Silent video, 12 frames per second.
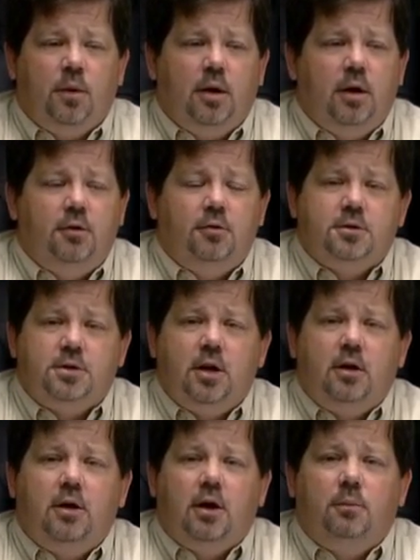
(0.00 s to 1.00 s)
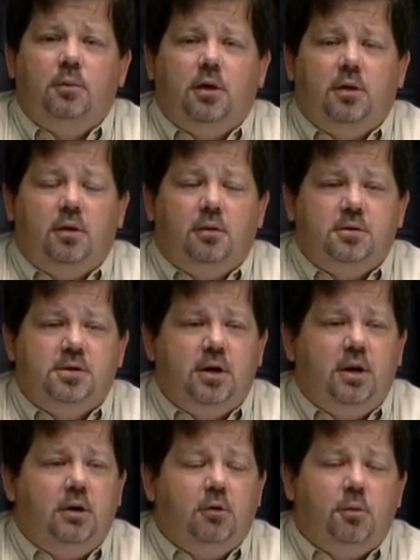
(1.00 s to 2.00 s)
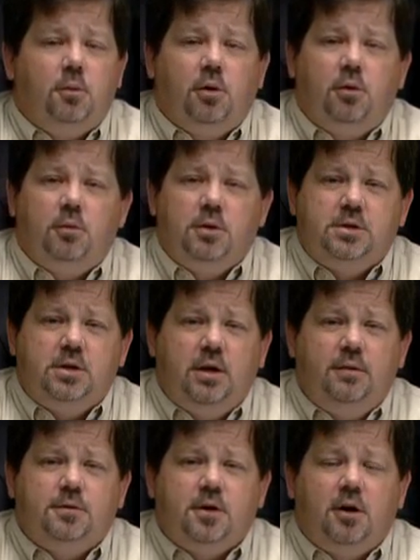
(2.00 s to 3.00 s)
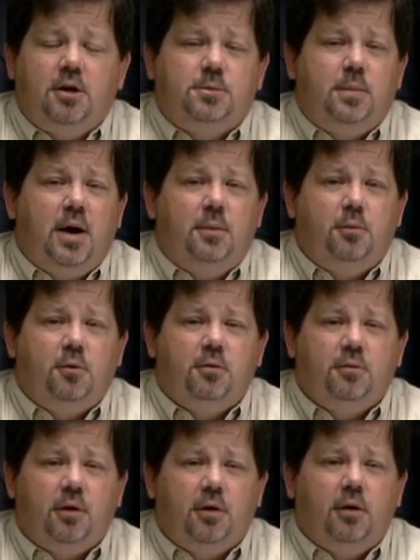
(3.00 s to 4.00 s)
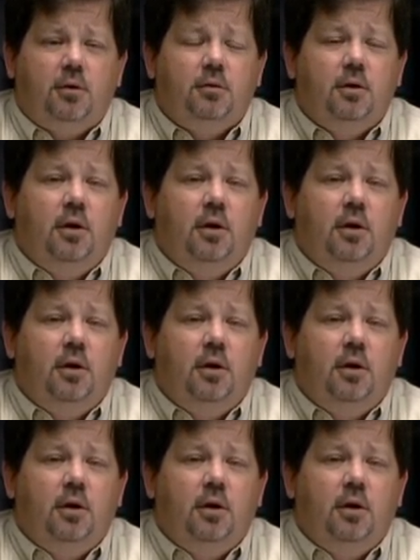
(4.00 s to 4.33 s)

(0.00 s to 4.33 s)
interest income that the city normally receives on its bond portfolio.